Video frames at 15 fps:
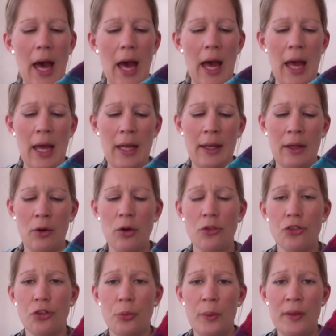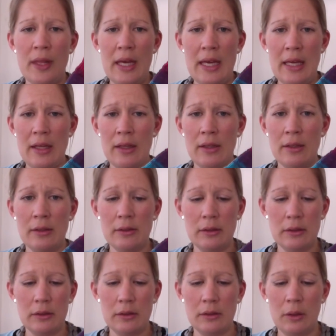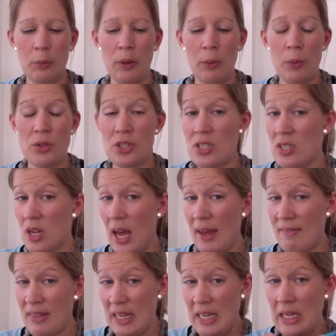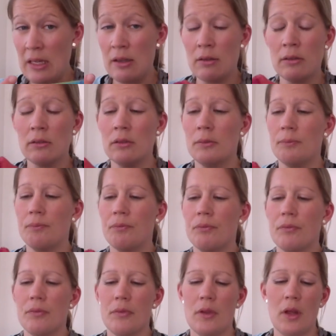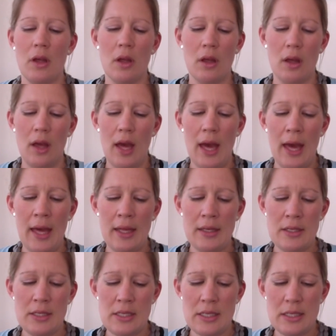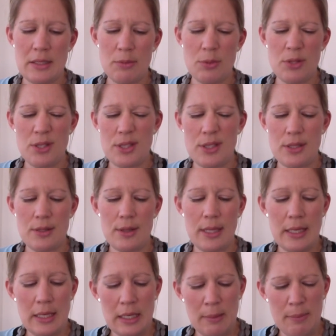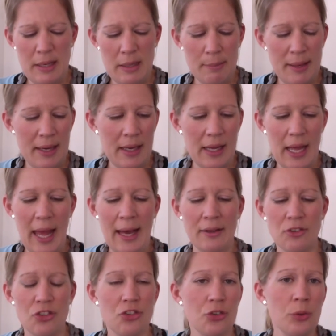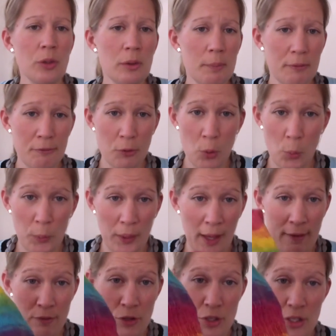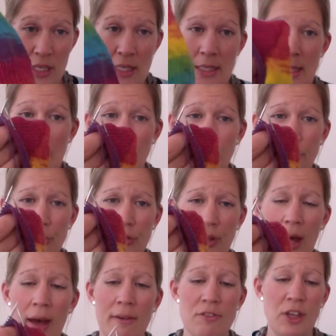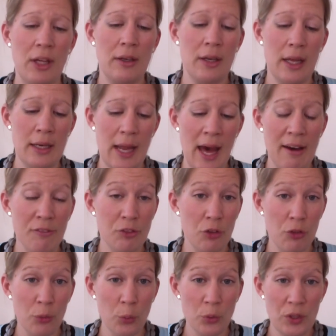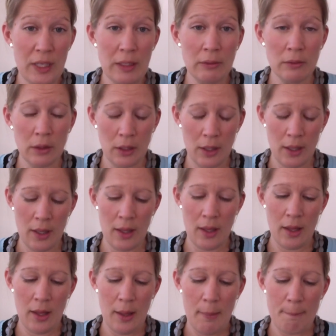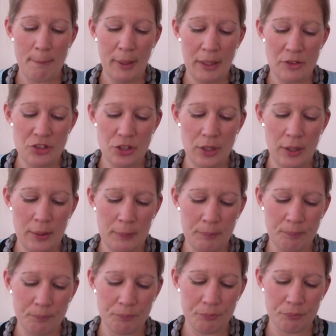And I got to where the heel, where I wanted to have the heel, and was thinking a bit about how to do it. Before, when I have used these needles, I have done an afterthought heel, but I